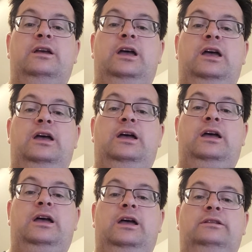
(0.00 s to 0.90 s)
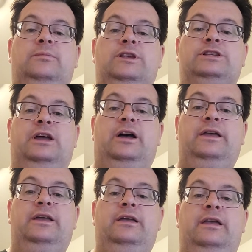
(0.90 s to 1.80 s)
uh, The
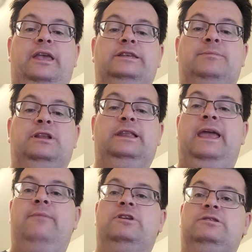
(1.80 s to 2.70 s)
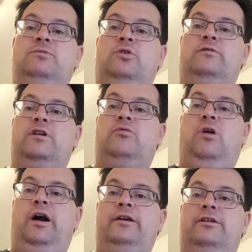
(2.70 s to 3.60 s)
Messiah, Accept the Lamb, which more of a
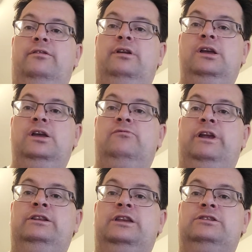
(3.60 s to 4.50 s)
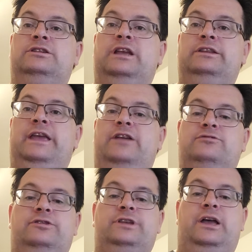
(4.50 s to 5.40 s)
choir renditions, not the
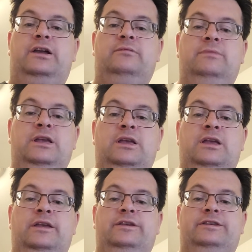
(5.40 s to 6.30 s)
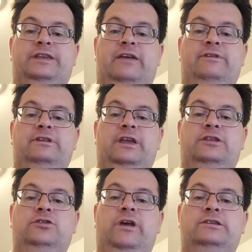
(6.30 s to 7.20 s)
actual song. Seven, A
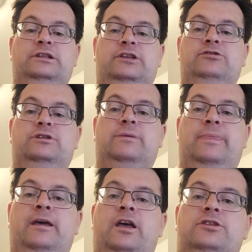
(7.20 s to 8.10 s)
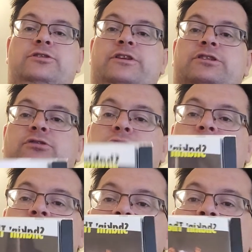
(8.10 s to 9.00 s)
New Age Illusion. So this sort
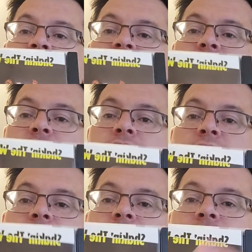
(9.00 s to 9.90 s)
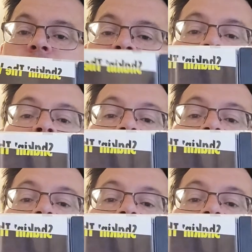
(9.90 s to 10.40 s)
of event circulate